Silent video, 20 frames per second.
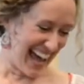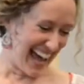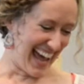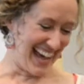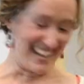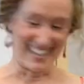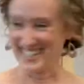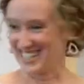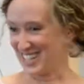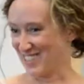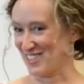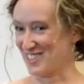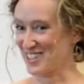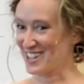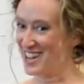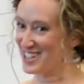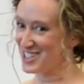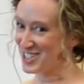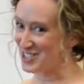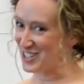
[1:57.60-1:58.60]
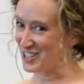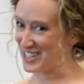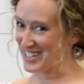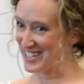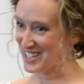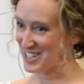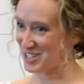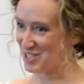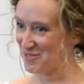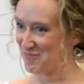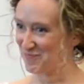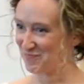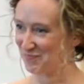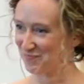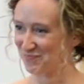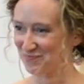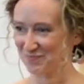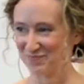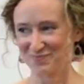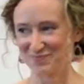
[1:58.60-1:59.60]
And I suffered the consequences.
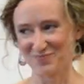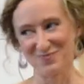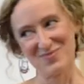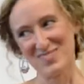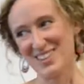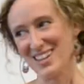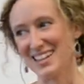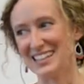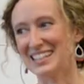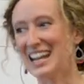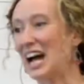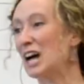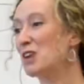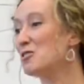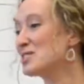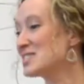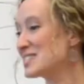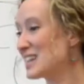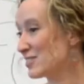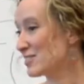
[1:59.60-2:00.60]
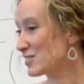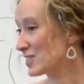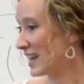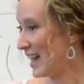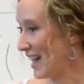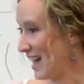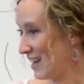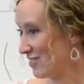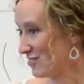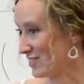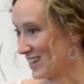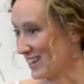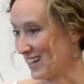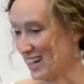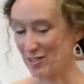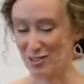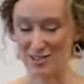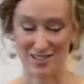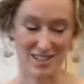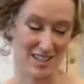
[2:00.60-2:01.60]
Now, I was never heavy. I
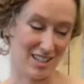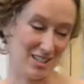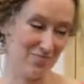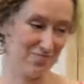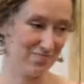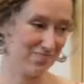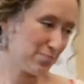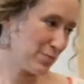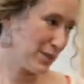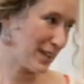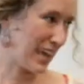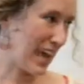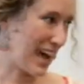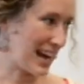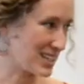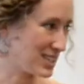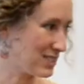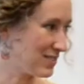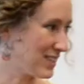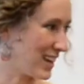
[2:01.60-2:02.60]
was a pretty active